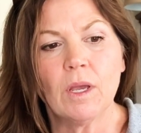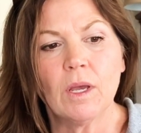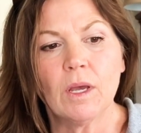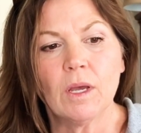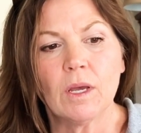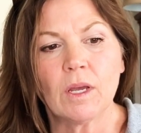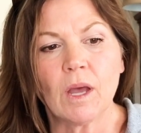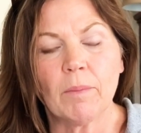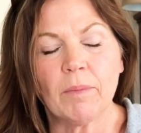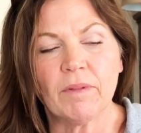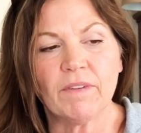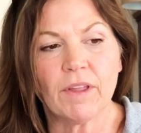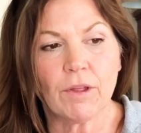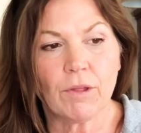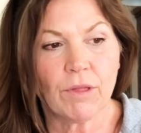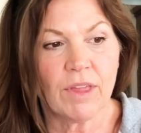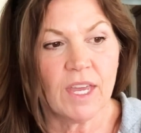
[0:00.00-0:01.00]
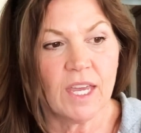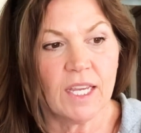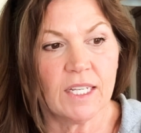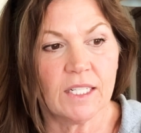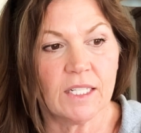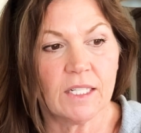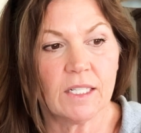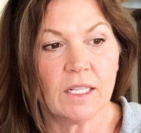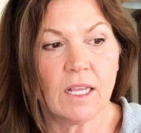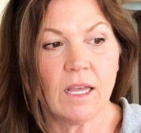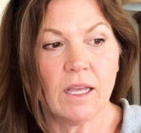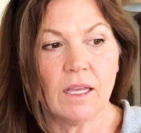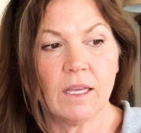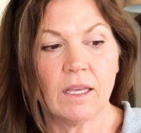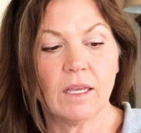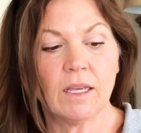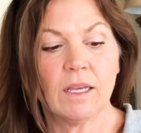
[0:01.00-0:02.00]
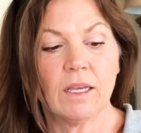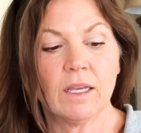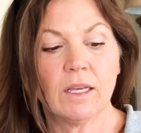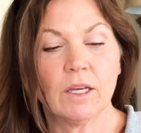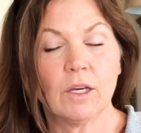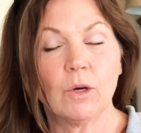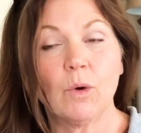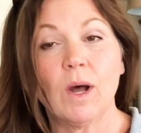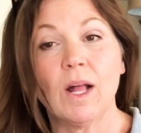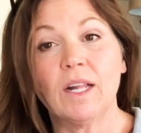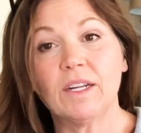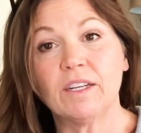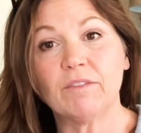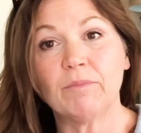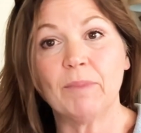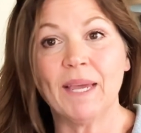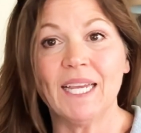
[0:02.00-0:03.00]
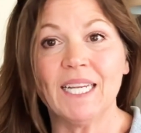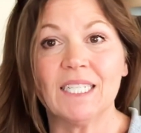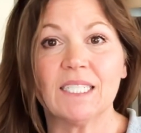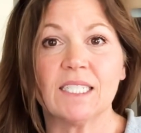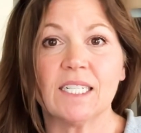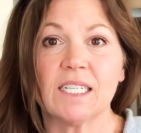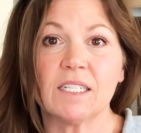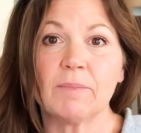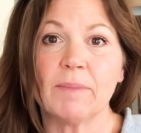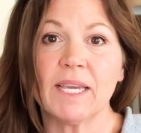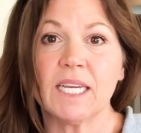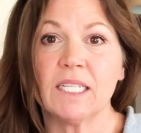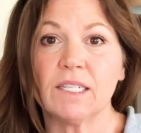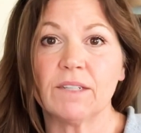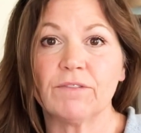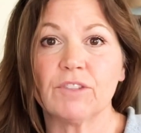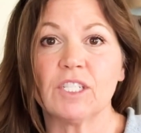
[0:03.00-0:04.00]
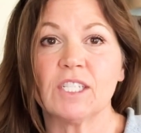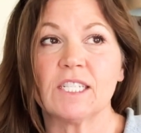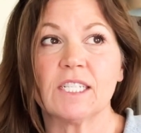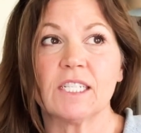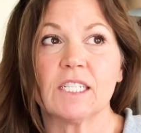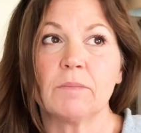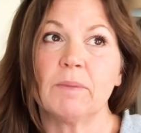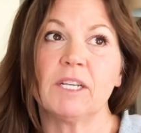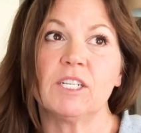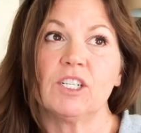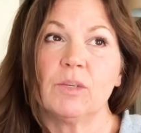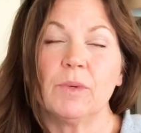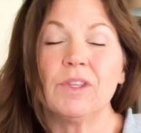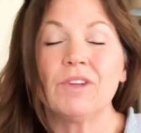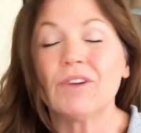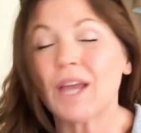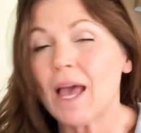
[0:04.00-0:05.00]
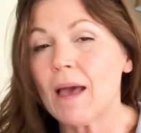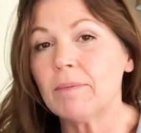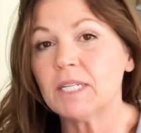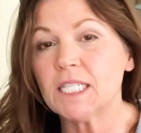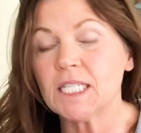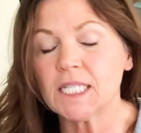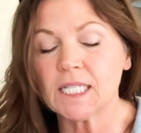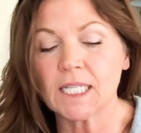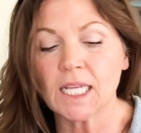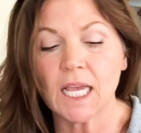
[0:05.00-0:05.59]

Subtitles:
couple of other things. Quality of paint does make a difference, especially with your cabinets.